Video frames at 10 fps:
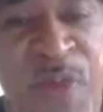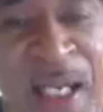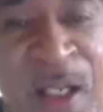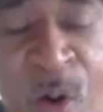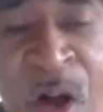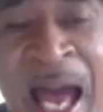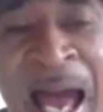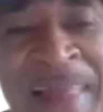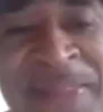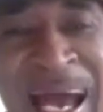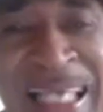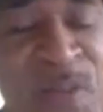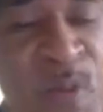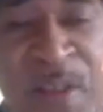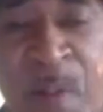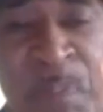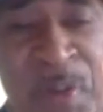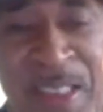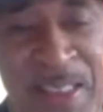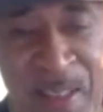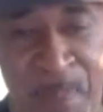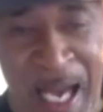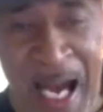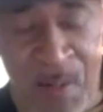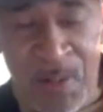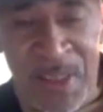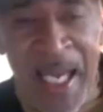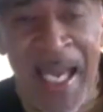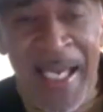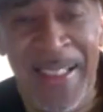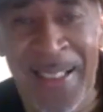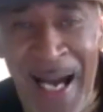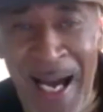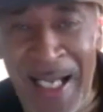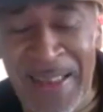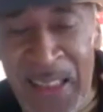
that whole, that's what the book is about. God